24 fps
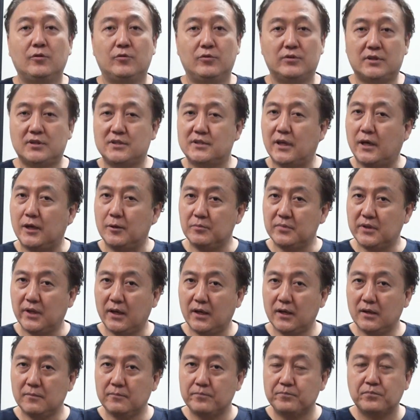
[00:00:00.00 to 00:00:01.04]
With the same
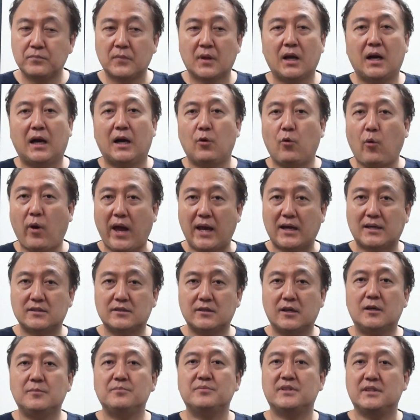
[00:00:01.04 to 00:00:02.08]
thing, I wax
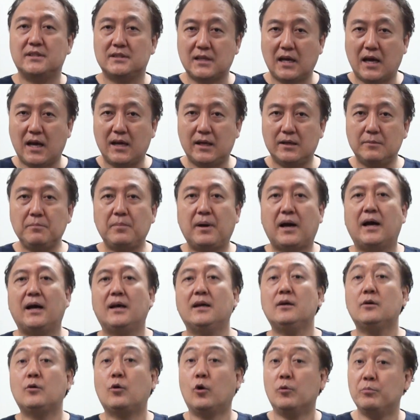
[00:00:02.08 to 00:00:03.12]
up design by
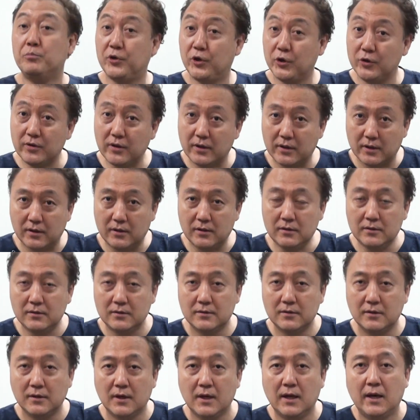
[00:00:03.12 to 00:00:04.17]
computer
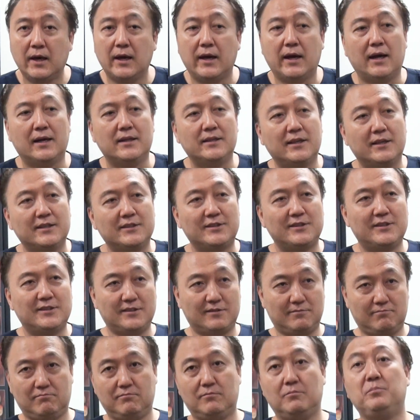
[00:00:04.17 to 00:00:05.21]
and then
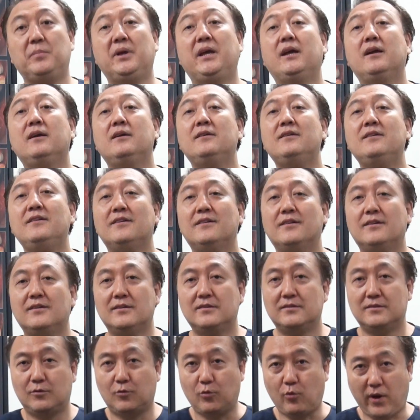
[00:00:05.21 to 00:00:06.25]
mill,
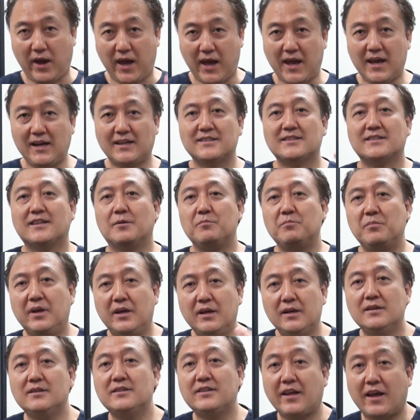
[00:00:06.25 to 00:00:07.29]
wax and
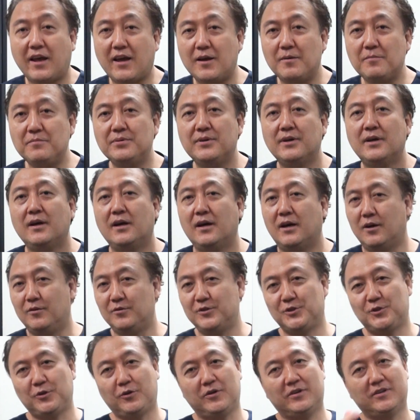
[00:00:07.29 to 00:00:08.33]
mill temp. I will
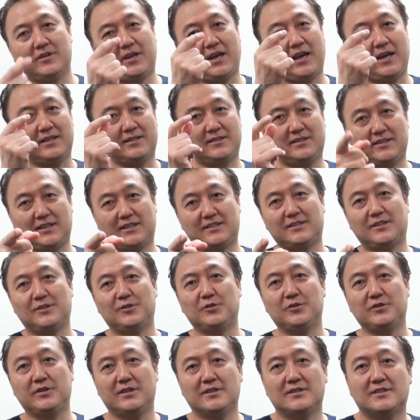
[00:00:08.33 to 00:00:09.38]
show you again, 16
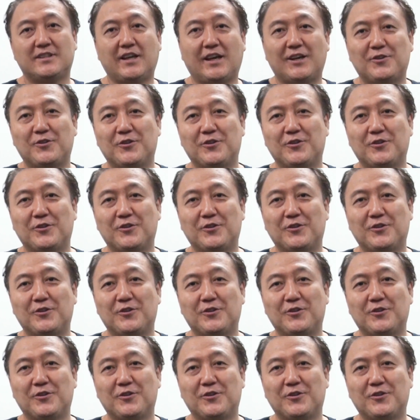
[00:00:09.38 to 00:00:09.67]
units, stay